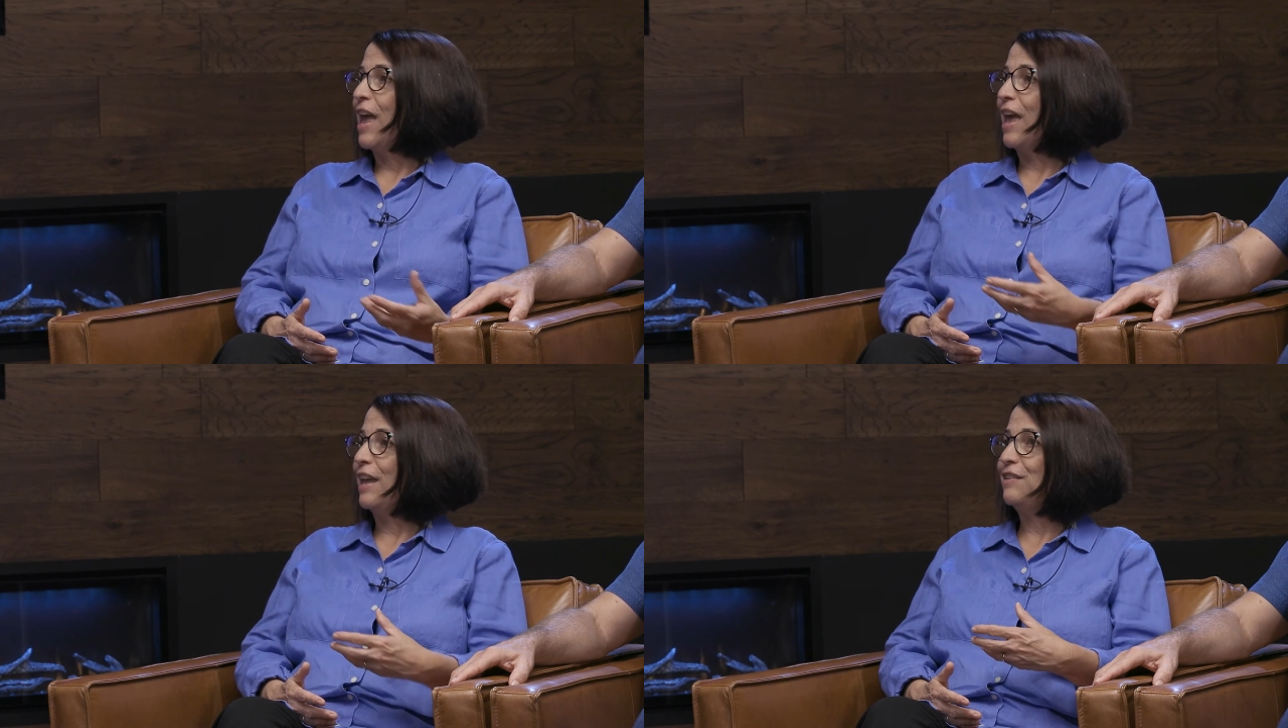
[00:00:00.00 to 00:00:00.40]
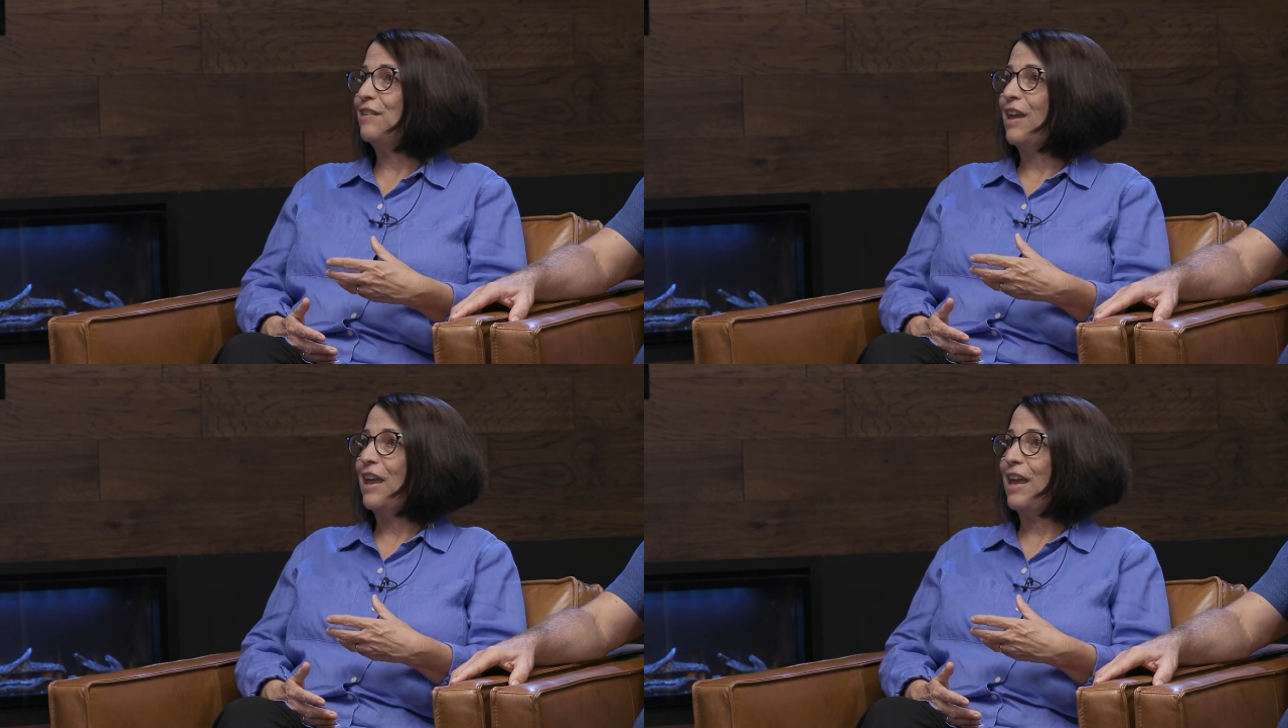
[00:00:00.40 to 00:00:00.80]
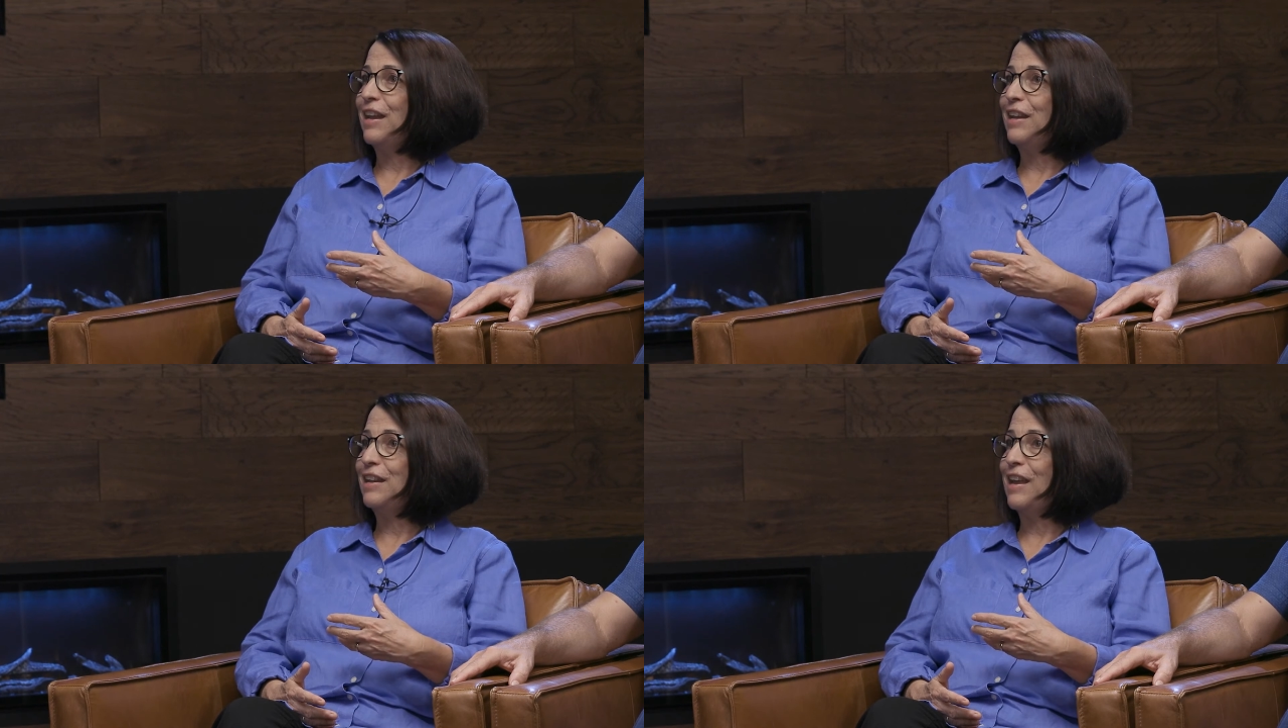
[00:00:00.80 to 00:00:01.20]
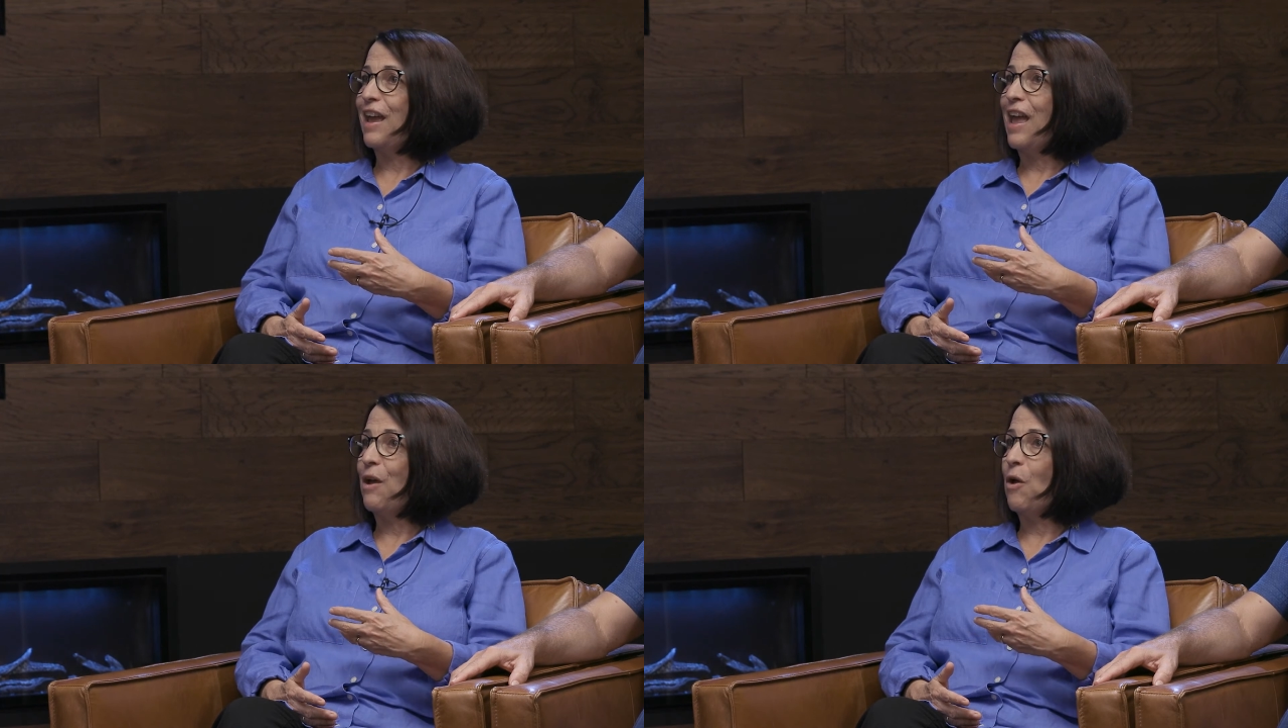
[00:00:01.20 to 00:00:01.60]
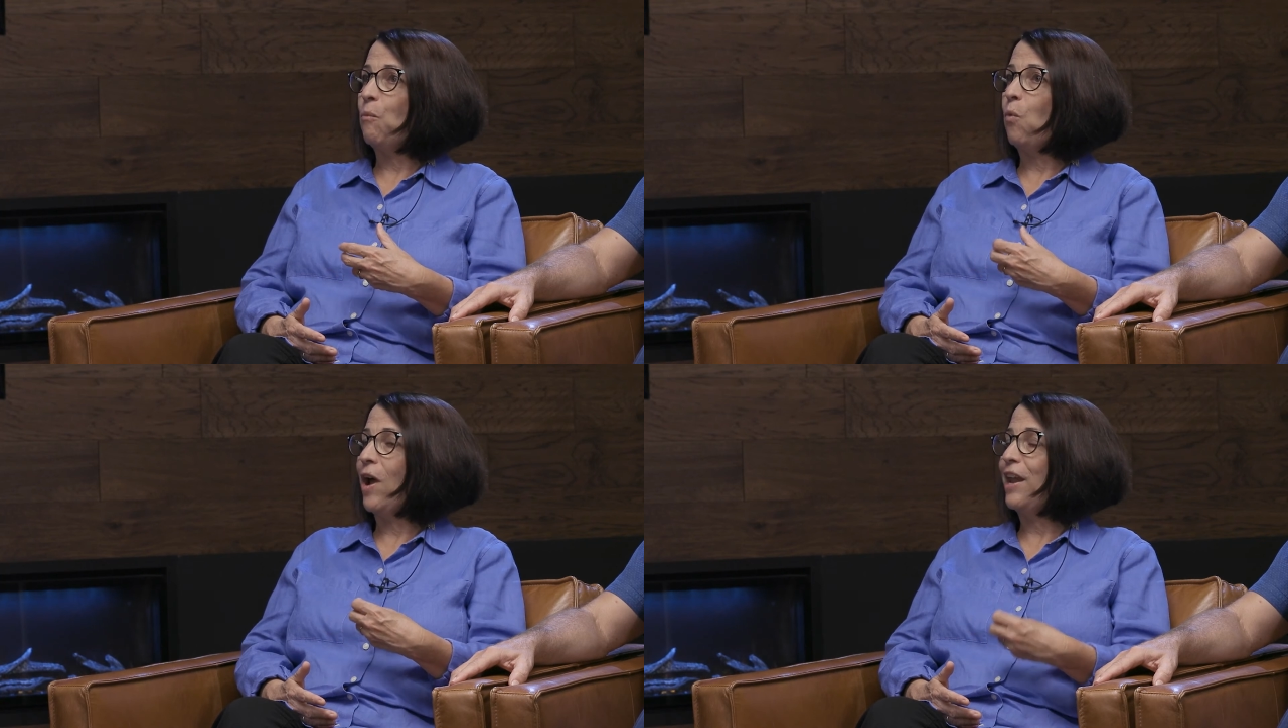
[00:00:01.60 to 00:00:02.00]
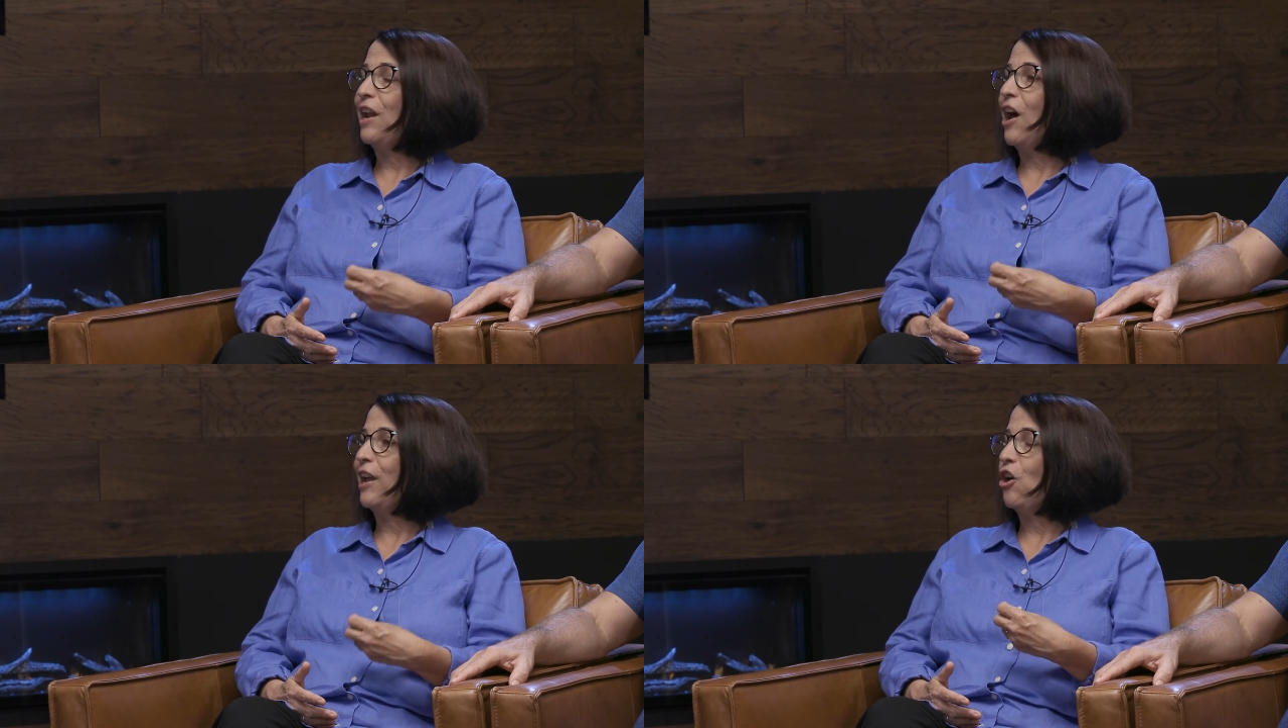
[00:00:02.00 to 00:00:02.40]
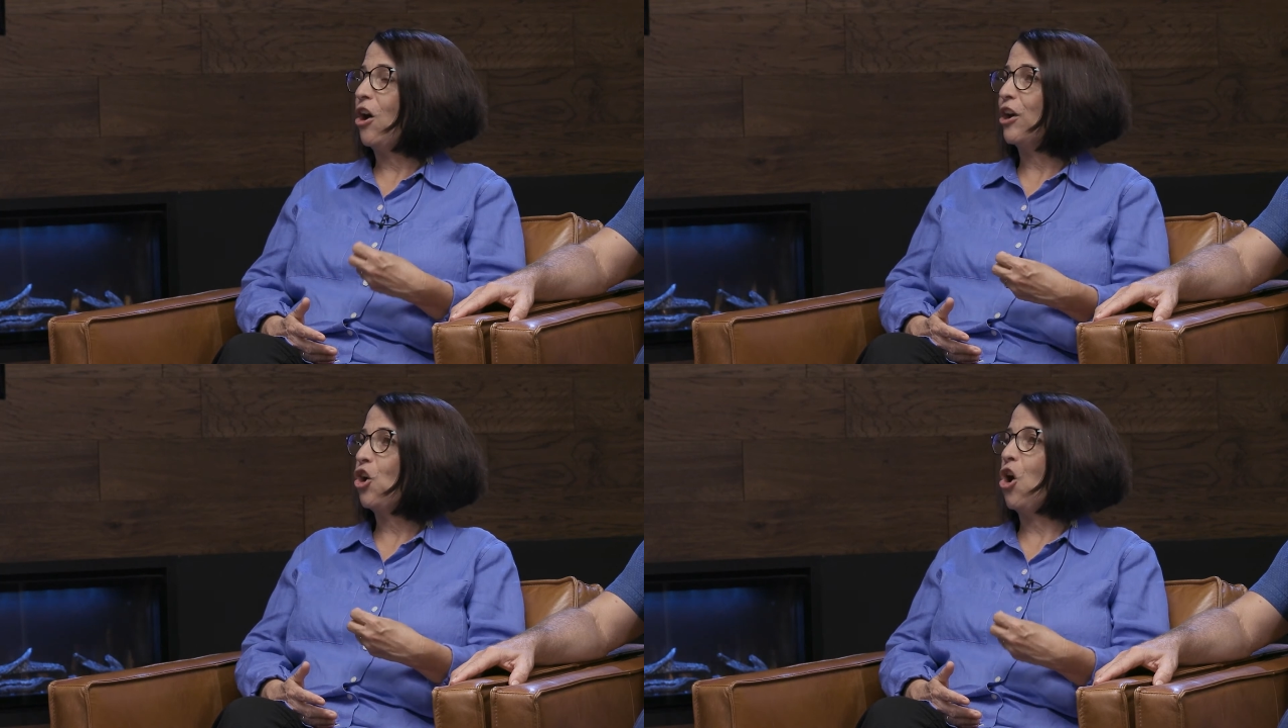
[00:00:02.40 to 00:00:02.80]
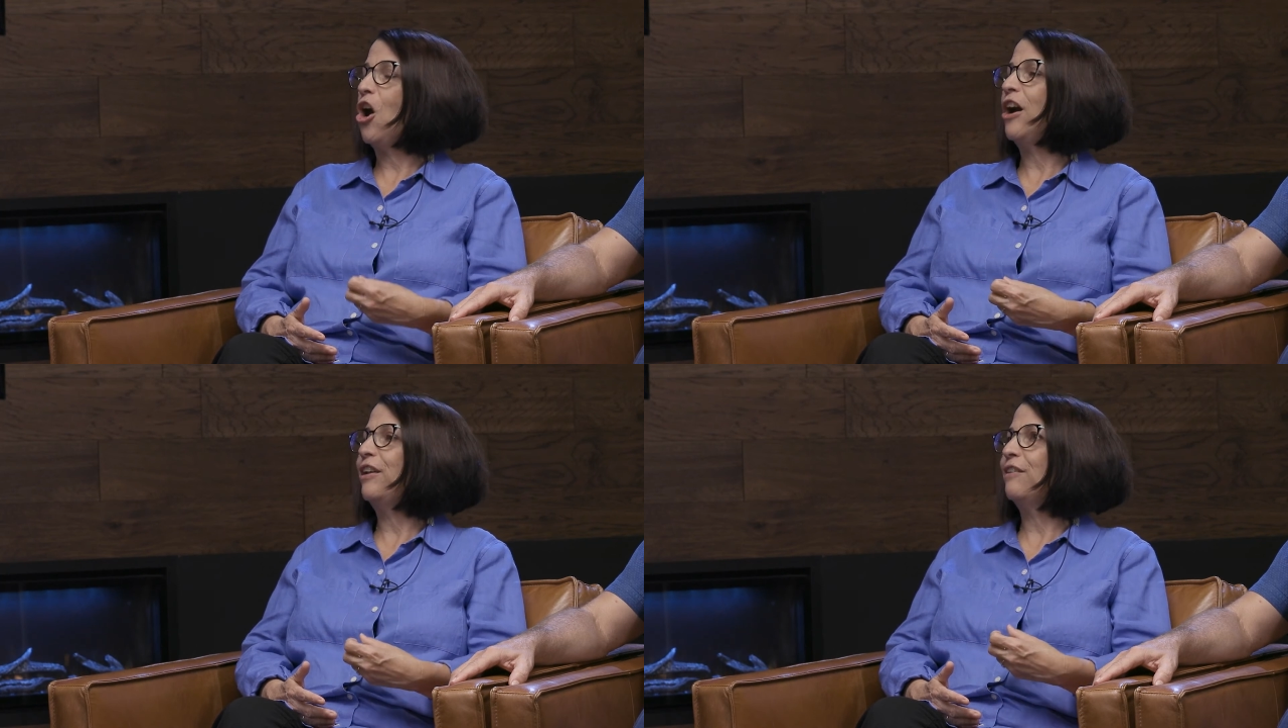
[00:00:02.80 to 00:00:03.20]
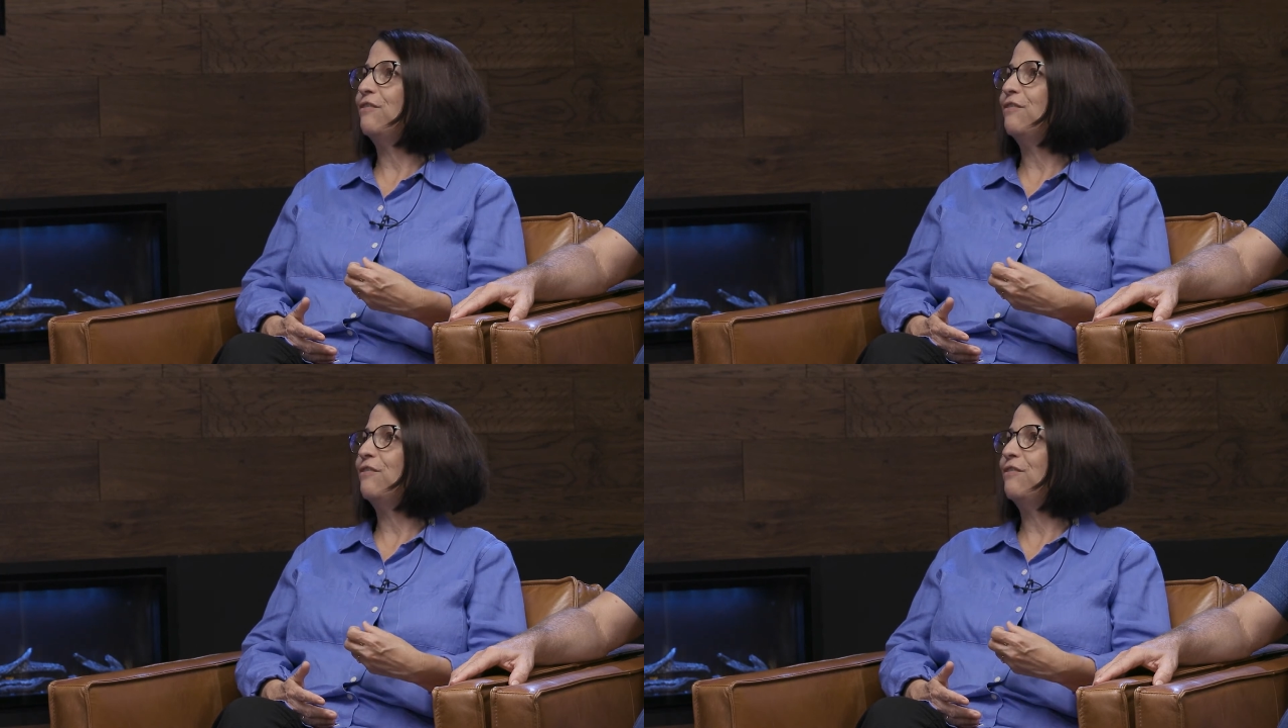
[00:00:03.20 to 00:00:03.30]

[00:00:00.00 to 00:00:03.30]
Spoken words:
And when I got caught